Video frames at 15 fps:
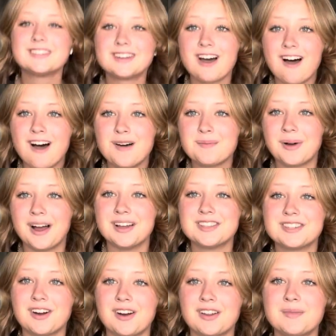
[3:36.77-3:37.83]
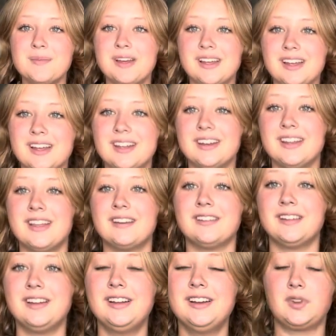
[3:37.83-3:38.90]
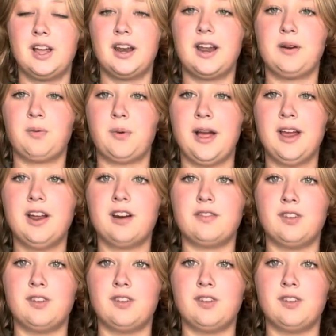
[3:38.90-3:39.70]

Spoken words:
top I started making in Italy and I ran out of